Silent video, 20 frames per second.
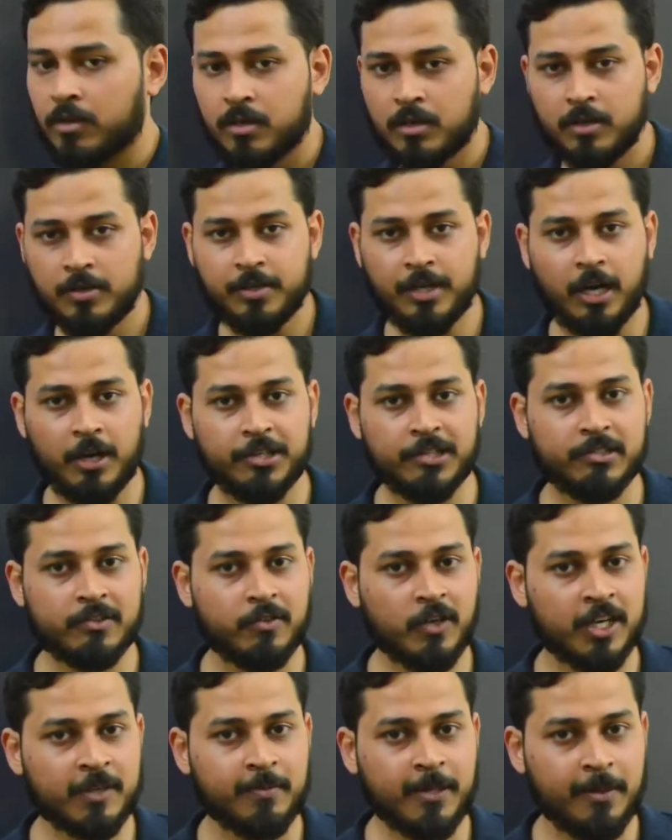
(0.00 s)
Now you
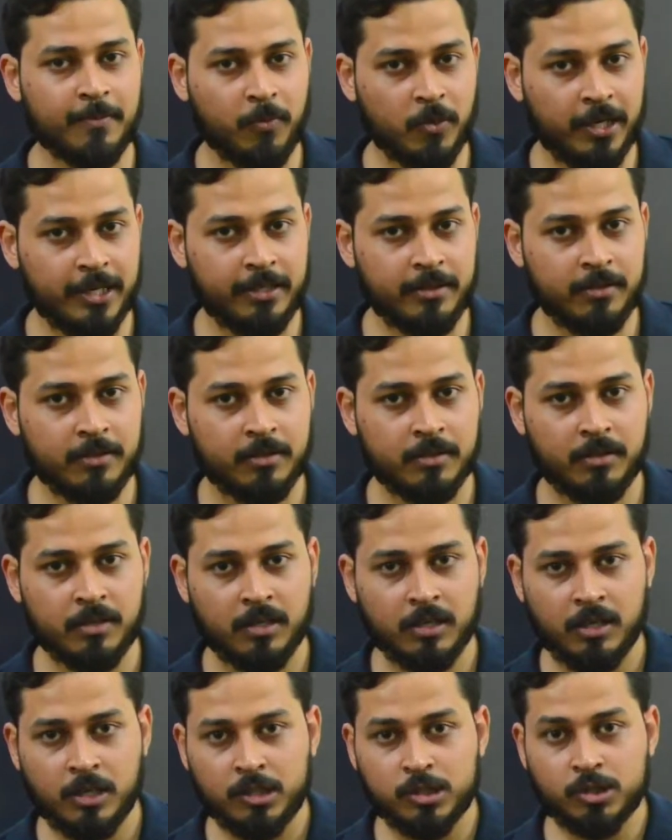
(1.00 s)
got my point?
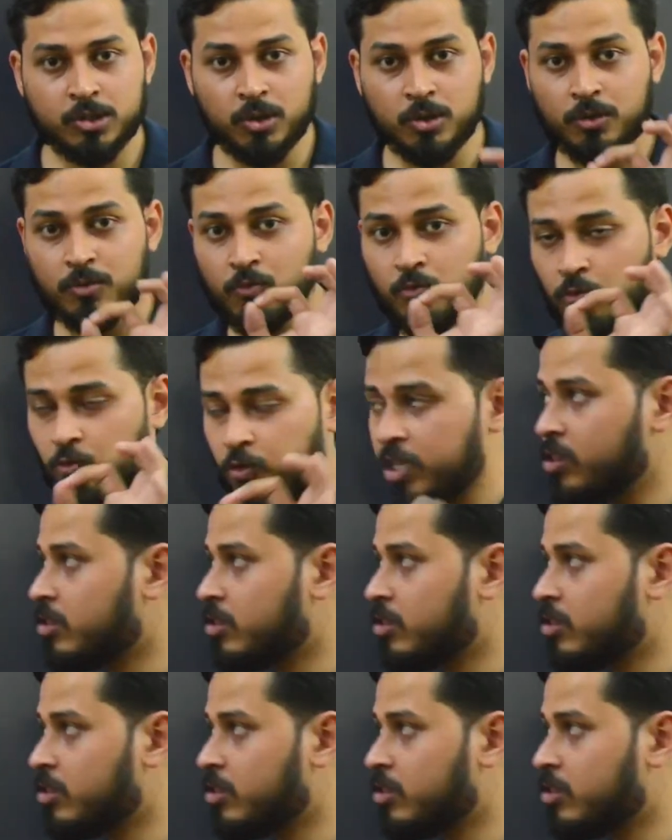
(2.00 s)
So with